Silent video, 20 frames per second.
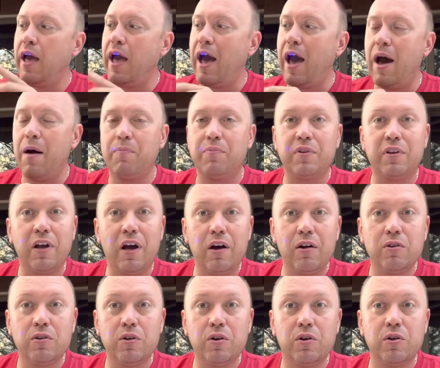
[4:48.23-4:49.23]
App
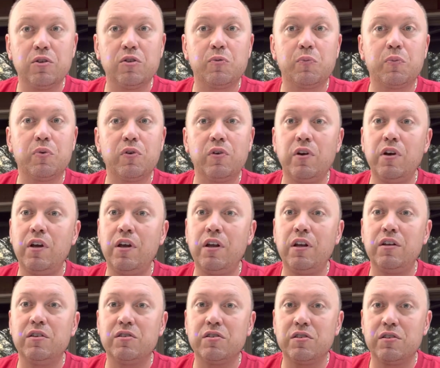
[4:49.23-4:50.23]
downloads
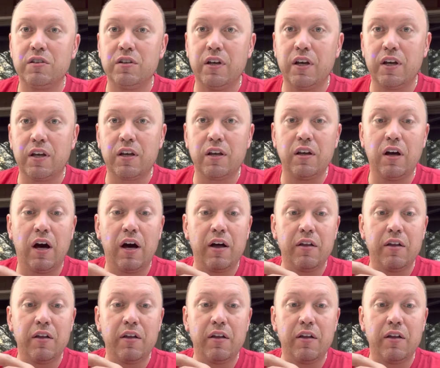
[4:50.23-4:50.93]
pretty slick.